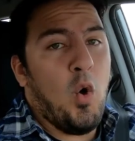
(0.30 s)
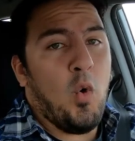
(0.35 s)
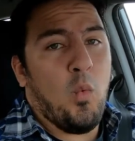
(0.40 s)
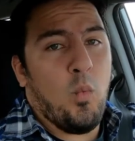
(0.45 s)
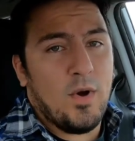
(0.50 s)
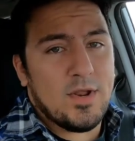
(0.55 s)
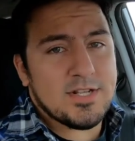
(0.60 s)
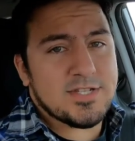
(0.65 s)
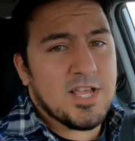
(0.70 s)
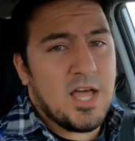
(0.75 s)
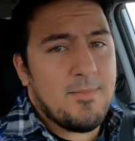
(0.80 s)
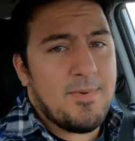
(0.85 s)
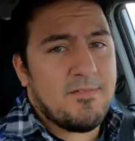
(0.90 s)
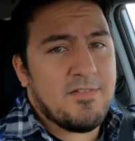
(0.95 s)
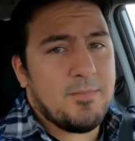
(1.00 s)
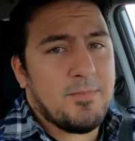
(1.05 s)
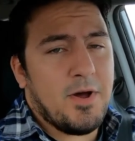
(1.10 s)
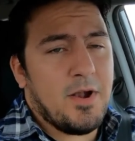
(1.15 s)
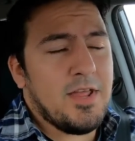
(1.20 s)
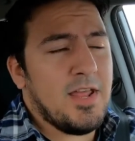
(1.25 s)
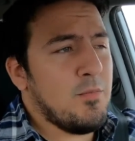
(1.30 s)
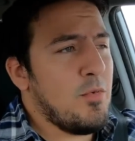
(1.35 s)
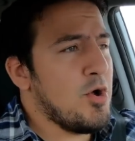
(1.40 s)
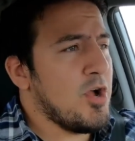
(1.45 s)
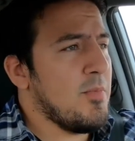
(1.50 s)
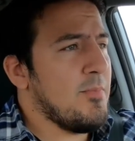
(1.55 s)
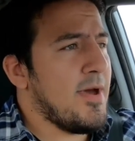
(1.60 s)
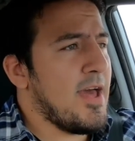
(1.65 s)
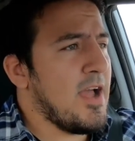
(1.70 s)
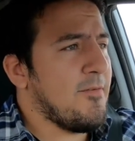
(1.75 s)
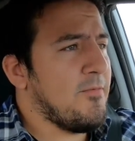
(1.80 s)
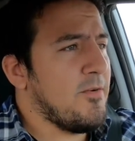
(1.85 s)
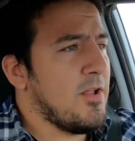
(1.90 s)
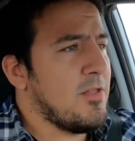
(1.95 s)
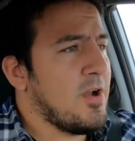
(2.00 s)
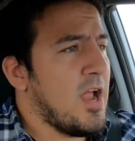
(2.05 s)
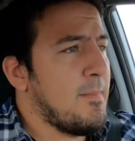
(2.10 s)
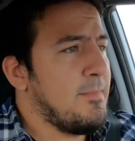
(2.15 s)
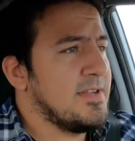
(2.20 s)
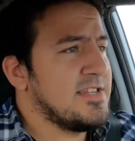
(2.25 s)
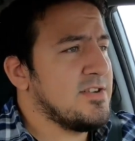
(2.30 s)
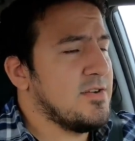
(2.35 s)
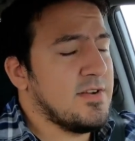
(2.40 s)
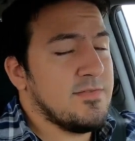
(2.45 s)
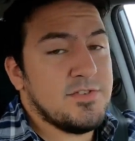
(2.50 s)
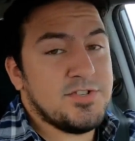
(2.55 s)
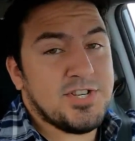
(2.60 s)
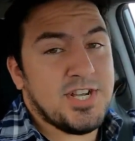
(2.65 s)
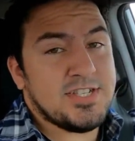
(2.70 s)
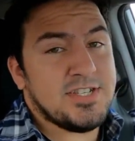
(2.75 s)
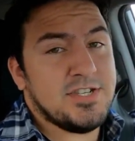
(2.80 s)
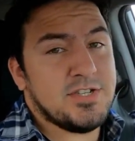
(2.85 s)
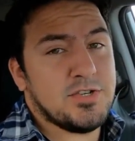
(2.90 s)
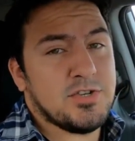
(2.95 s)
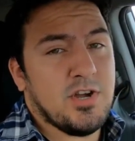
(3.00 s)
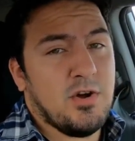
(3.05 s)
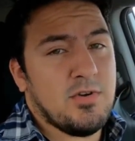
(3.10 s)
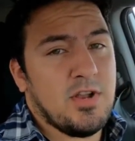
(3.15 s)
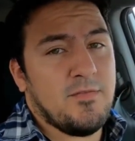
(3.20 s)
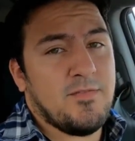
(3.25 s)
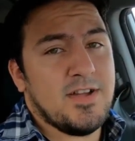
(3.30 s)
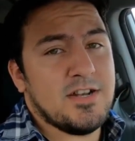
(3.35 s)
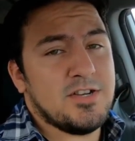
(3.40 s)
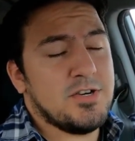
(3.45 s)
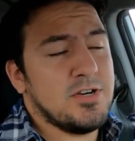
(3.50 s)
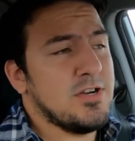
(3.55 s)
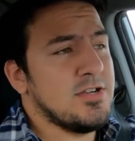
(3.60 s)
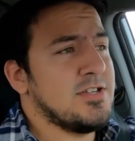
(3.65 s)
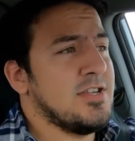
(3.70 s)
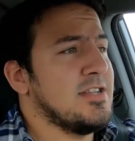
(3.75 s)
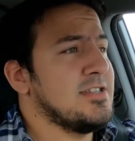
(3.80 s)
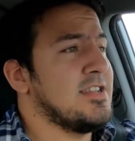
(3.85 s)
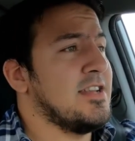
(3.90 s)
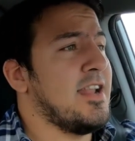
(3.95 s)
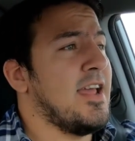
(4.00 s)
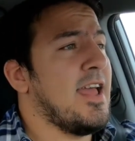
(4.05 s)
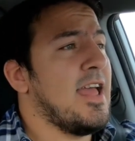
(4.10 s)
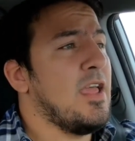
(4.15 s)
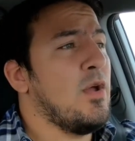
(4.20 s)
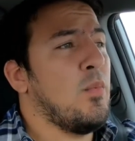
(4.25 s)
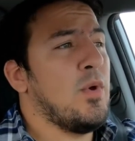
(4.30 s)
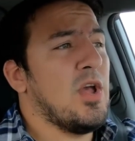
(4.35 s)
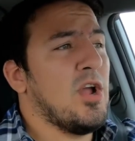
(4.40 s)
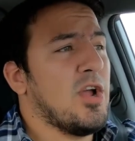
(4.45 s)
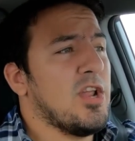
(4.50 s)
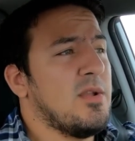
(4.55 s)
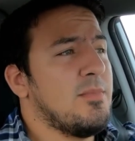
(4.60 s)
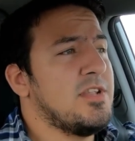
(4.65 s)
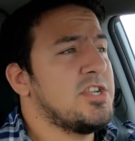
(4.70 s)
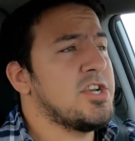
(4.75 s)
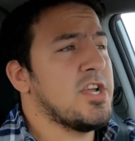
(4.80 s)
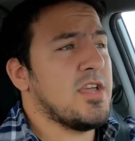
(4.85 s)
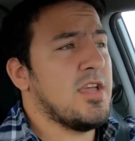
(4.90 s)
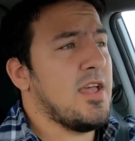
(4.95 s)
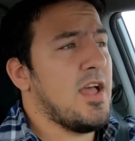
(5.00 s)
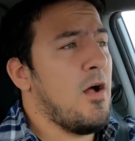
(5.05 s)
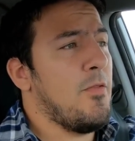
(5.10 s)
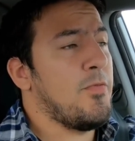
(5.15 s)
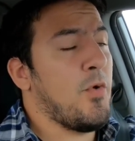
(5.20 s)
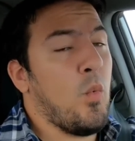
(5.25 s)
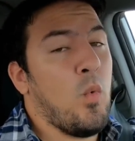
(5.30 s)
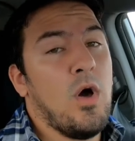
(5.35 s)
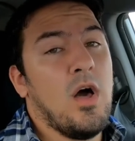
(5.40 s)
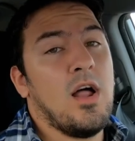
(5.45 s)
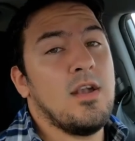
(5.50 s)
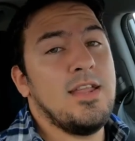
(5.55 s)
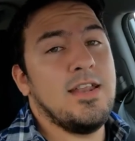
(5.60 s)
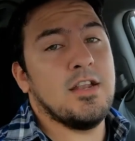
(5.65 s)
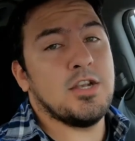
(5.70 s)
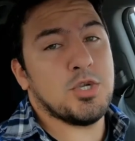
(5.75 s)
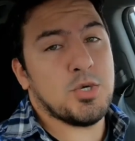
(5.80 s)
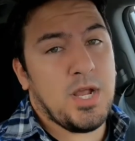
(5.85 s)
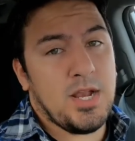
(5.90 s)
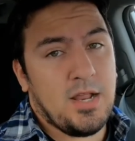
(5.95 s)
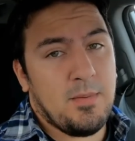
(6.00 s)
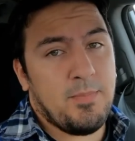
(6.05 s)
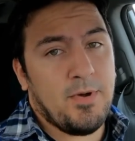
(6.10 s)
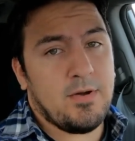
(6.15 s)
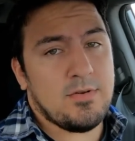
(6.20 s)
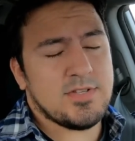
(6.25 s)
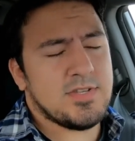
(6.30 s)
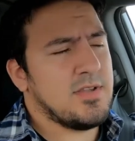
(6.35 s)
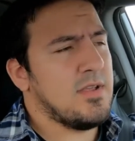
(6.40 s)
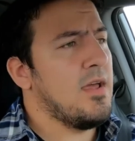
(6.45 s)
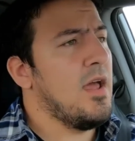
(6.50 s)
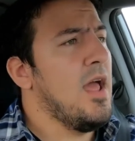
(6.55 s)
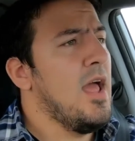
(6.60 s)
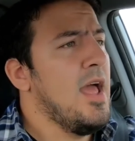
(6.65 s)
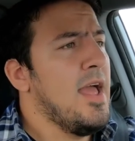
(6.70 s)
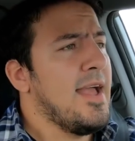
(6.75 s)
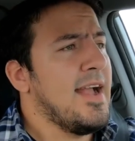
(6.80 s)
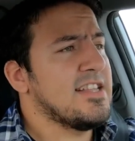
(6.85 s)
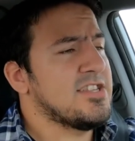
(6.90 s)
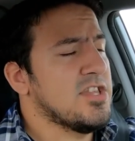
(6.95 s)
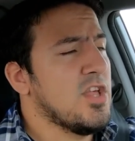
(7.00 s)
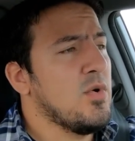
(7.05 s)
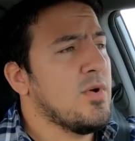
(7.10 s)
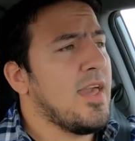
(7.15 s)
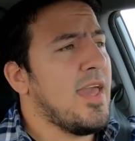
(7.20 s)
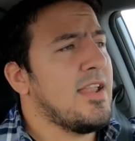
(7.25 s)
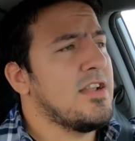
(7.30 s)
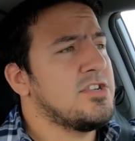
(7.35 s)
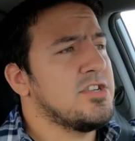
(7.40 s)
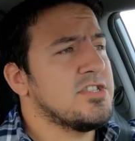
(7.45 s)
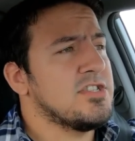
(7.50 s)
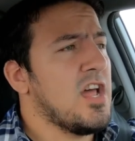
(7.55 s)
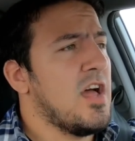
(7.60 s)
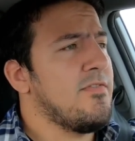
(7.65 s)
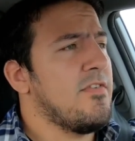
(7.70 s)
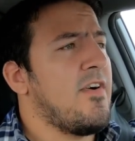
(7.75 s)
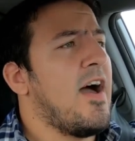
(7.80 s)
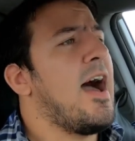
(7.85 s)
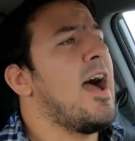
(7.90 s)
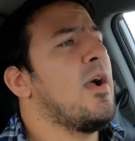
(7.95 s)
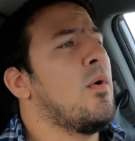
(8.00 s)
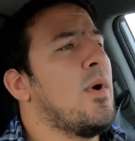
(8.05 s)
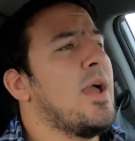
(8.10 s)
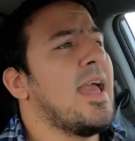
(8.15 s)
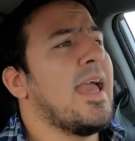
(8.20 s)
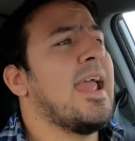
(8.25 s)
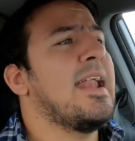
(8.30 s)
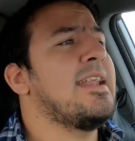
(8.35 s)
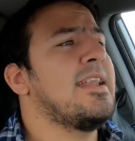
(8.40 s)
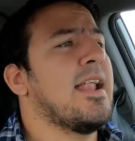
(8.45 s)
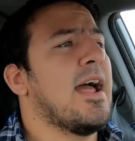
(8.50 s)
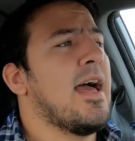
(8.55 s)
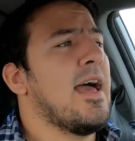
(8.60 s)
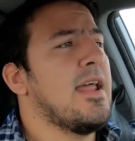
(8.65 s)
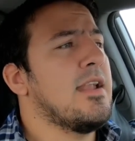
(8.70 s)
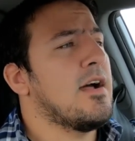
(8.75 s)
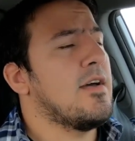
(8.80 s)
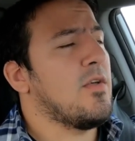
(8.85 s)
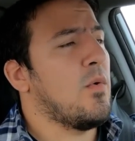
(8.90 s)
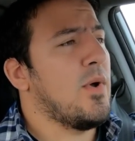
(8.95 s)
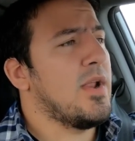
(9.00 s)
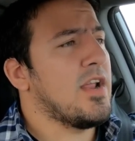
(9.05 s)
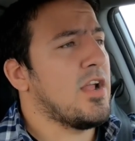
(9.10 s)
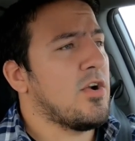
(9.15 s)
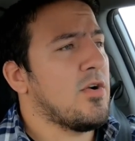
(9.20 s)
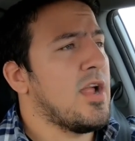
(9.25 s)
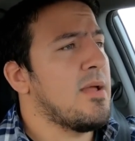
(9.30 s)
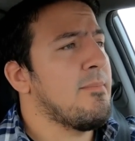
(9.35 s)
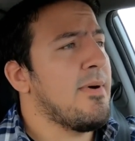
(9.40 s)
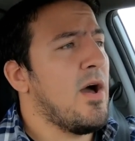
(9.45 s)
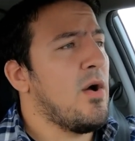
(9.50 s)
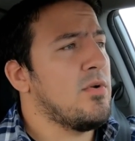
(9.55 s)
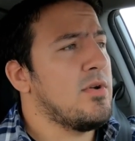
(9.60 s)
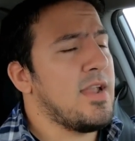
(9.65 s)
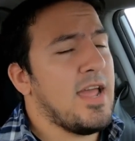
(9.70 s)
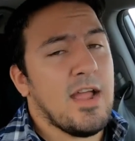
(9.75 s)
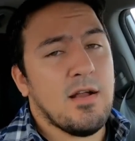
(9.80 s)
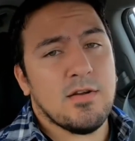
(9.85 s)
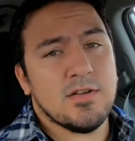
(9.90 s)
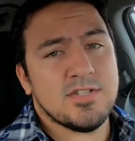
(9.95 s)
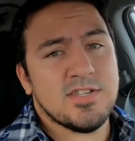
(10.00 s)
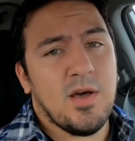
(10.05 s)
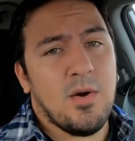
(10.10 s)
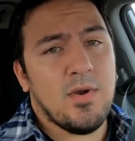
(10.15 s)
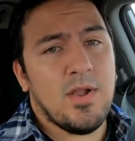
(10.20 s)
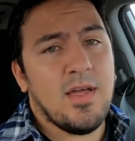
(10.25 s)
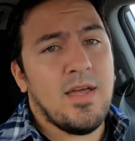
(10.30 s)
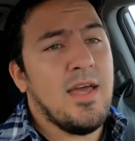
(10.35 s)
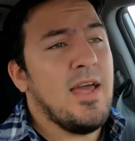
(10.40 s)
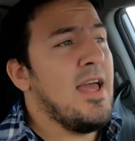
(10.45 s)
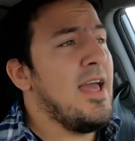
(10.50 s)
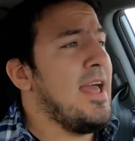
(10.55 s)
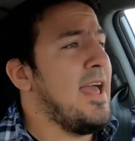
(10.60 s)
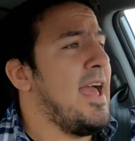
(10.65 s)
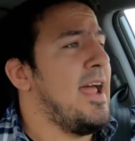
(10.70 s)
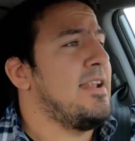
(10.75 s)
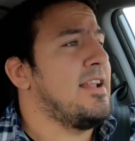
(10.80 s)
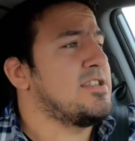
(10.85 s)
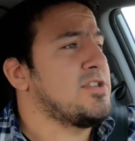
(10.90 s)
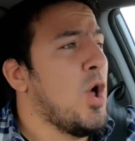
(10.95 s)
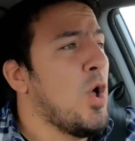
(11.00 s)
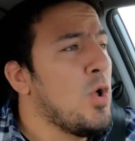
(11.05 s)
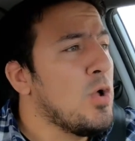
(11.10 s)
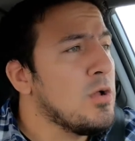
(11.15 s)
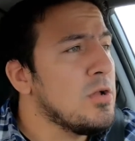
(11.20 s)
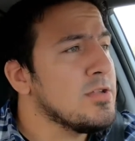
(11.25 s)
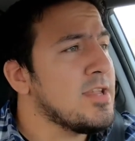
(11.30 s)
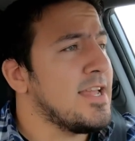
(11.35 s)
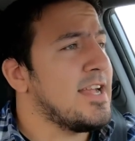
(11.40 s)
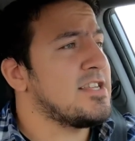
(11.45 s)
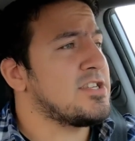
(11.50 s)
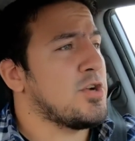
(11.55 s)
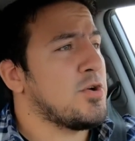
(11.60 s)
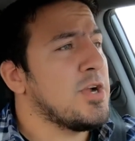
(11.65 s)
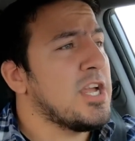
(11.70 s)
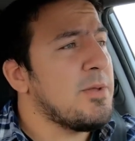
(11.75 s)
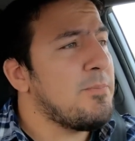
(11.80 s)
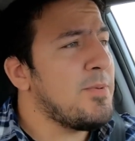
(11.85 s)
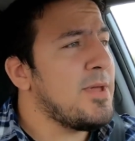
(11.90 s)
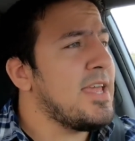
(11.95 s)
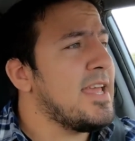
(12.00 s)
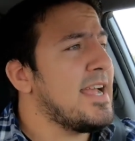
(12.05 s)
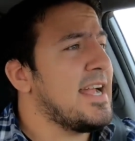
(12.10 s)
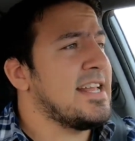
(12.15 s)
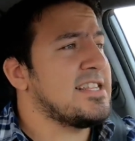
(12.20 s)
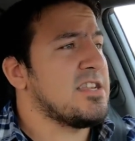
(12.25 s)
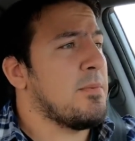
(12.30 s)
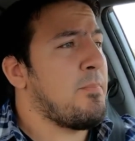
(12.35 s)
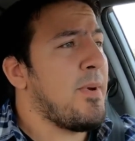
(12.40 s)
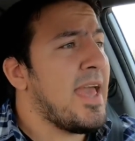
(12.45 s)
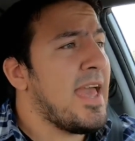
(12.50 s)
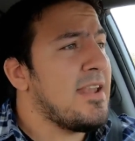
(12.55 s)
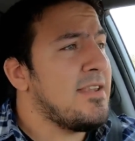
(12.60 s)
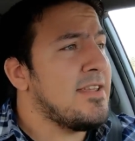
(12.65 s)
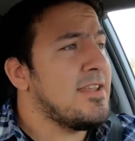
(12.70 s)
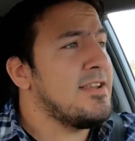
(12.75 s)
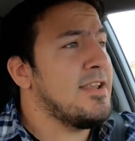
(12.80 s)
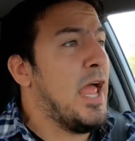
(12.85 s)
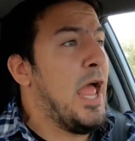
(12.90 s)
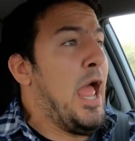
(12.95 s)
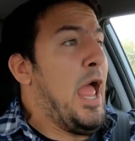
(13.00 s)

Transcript: What is up, everybody, and welcome back for another episode of Jesse's Drone Adventures. Today we are going to be checking out the Wauneta Trading Post. It's located just off of Highway 89 on the way to Gray Mountain, Arizona, and it's old, it's creepy, it's abandoned.